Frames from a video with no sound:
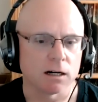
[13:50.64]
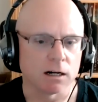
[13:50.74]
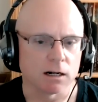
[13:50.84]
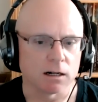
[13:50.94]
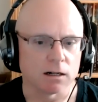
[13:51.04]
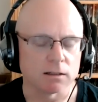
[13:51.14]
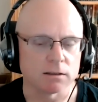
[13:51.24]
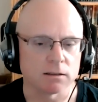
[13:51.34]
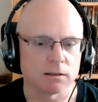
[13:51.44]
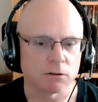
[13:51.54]
and
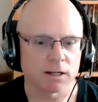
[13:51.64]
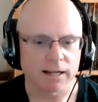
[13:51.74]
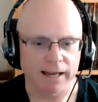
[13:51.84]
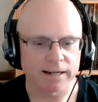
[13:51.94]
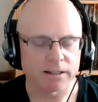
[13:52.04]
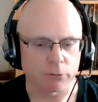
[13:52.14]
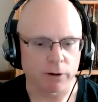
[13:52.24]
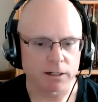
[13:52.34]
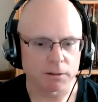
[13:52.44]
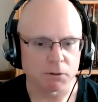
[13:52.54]
again, in the
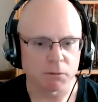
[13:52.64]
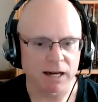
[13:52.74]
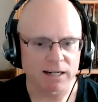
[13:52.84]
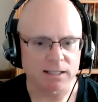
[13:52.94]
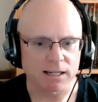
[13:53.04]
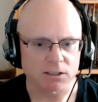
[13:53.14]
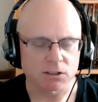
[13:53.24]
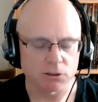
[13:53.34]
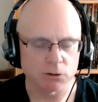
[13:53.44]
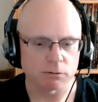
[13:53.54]
Regnum
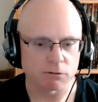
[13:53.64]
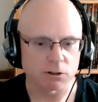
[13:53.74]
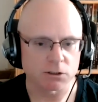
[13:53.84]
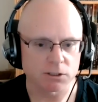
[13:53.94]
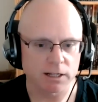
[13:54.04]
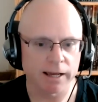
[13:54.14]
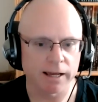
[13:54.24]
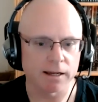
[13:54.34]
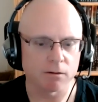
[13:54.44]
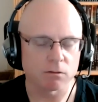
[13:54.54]
Humanitas universe,
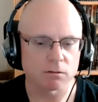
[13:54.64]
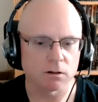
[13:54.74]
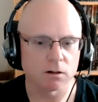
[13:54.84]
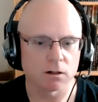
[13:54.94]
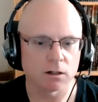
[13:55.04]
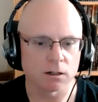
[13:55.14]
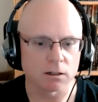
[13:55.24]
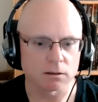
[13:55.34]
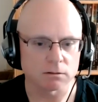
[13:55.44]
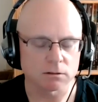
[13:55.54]
a
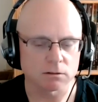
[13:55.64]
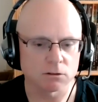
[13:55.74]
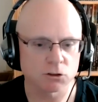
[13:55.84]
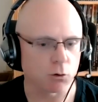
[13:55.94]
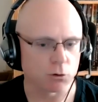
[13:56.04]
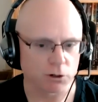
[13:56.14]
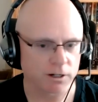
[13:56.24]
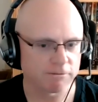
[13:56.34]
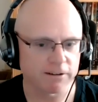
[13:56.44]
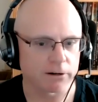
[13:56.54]
uh, Solar
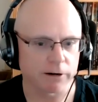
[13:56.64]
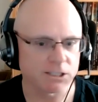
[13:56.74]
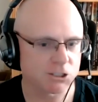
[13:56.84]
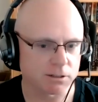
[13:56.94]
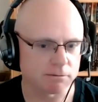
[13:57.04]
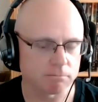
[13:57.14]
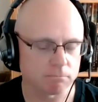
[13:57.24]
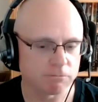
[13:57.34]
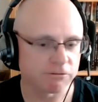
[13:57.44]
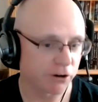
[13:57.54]
Confederation
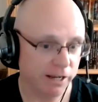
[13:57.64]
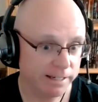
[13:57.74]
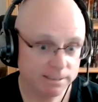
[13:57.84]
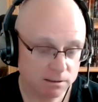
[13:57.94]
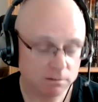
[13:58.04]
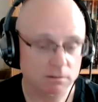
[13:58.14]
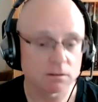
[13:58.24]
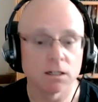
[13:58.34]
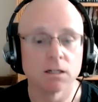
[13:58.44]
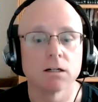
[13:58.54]
frigate,
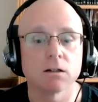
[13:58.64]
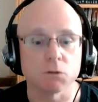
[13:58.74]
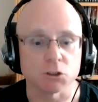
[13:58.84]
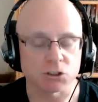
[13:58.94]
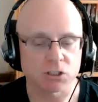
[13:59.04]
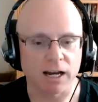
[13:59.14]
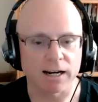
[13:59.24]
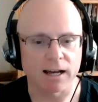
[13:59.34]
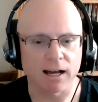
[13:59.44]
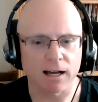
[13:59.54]
which is
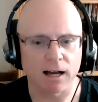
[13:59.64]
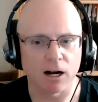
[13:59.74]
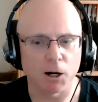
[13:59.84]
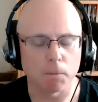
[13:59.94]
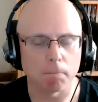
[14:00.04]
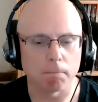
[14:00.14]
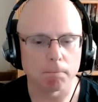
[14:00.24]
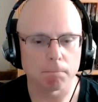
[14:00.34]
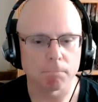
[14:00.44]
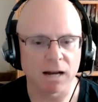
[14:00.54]
kind of
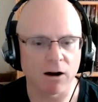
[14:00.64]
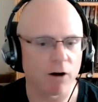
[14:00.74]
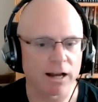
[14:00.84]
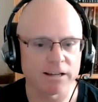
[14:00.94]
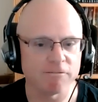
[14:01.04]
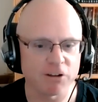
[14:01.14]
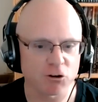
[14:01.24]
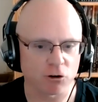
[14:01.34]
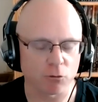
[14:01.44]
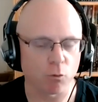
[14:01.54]
how I
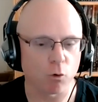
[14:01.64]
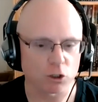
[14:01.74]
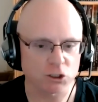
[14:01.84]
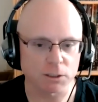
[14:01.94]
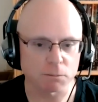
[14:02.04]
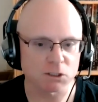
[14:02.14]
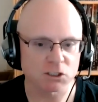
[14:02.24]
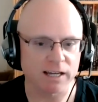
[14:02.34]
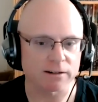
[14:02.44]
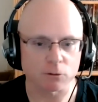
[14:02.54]
envisioned a warship, a
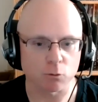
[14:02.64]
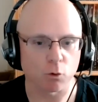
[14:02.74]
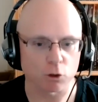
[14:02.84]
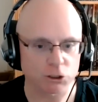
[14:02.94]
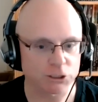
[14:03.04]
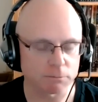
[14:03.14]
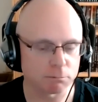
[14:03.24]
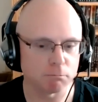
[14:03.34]
standard warship